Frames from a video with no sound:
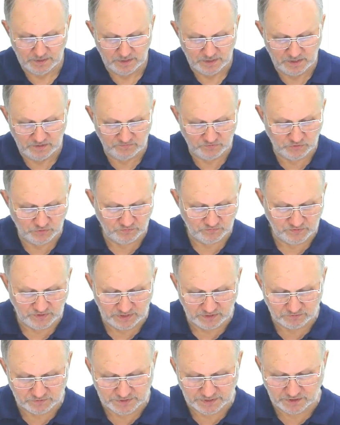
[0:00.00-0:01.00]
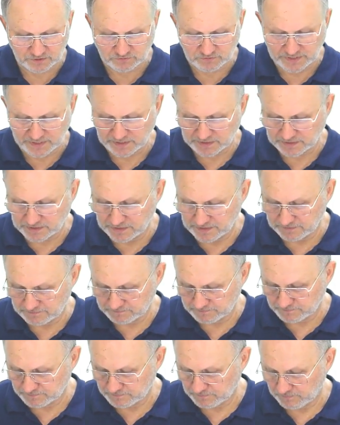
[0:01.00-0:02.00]
If you found correctly
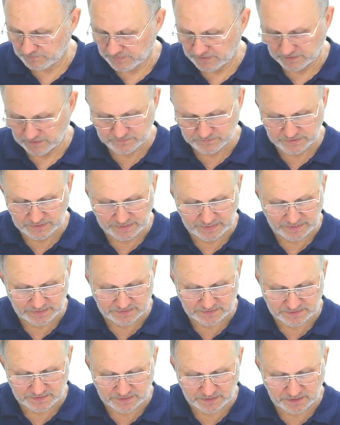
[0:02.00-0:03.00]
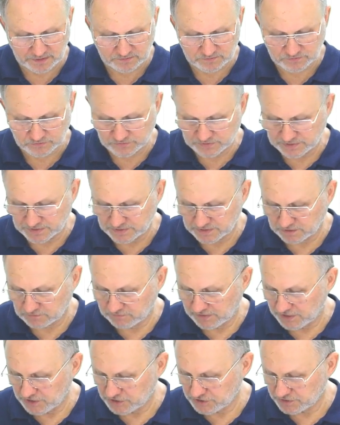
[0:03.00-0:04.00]
the answer to this
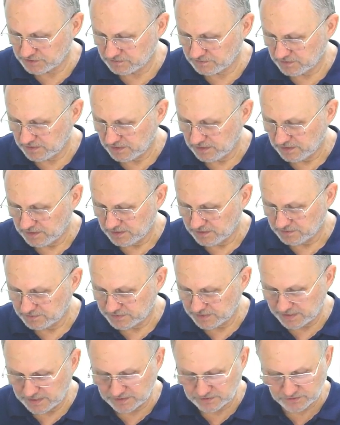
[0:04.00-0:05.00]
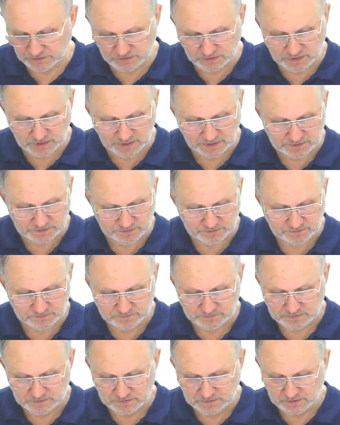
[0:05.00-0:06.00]
question, then you got
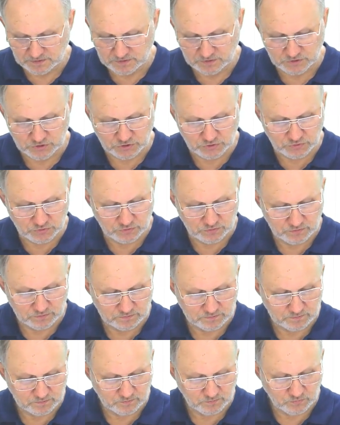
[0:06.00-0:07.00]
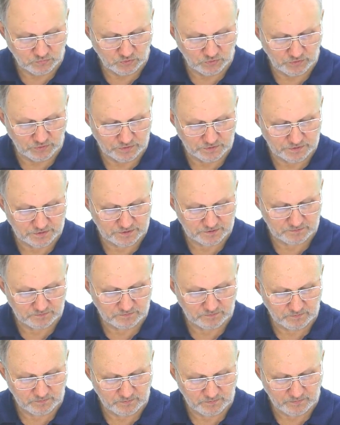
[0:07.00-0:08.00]
2 points,
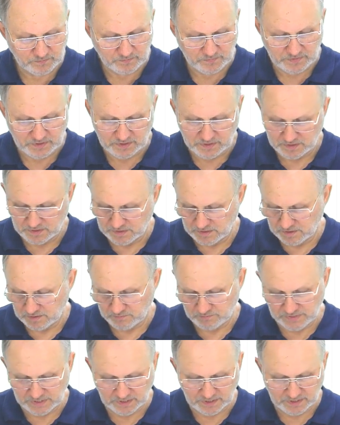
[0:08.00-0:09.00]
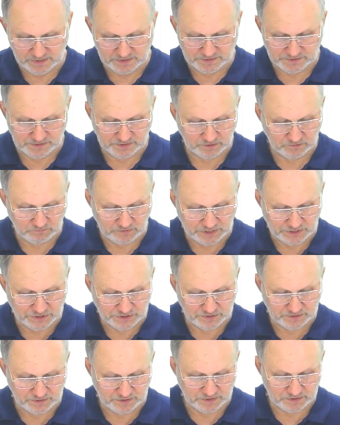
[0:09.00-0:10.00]
because the
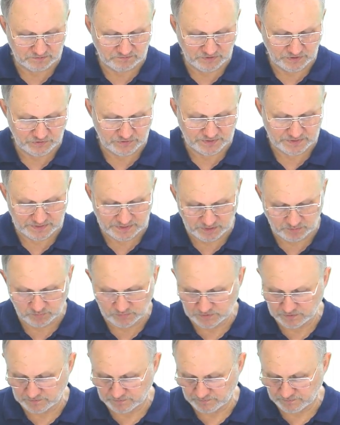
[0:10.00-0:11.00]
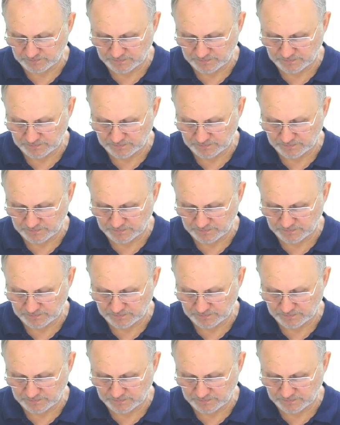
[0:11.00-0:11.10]
question is very simple.